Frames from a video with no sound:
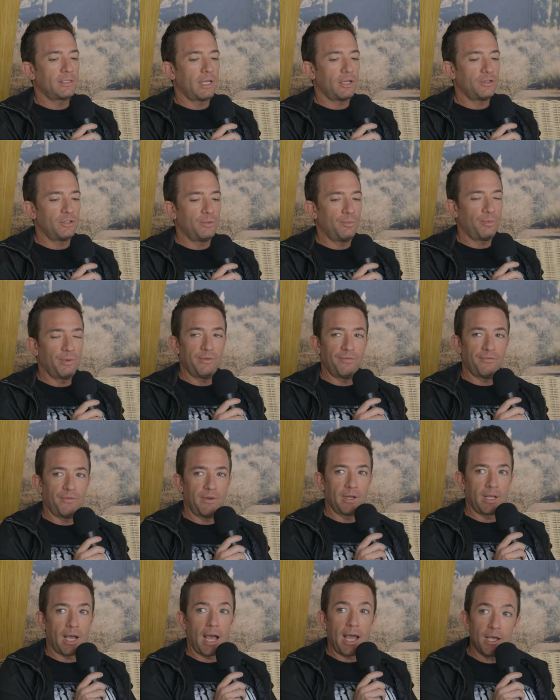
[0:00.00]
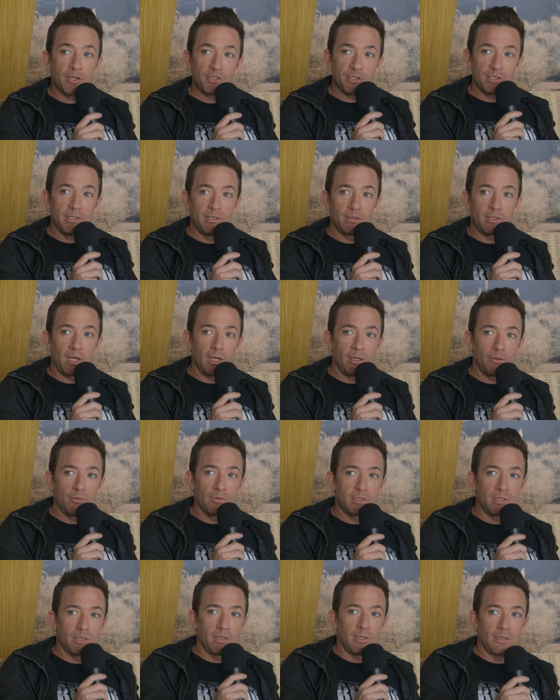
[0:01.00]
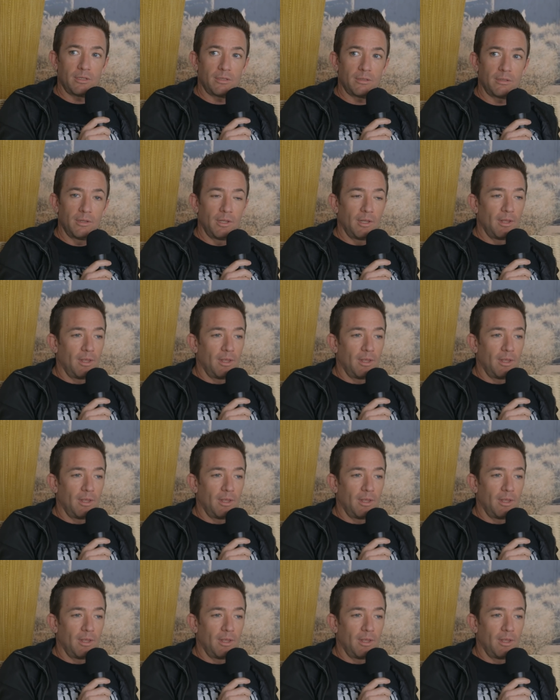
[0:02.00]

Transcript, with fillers: it's actually pretty funny. I actually thought it was a.